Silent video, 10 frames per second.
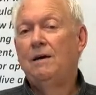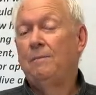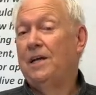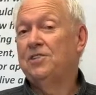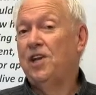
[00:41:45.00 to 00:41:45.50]

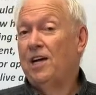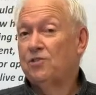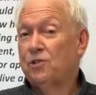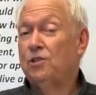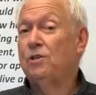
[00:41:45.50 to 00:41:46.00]
But it's not
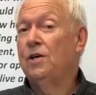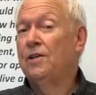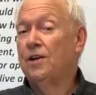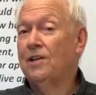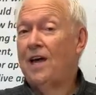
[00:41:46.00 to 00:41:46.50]
true.
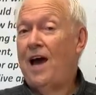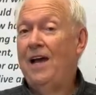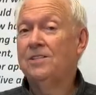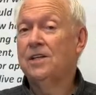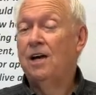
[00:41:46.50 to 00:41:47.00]
They're lies.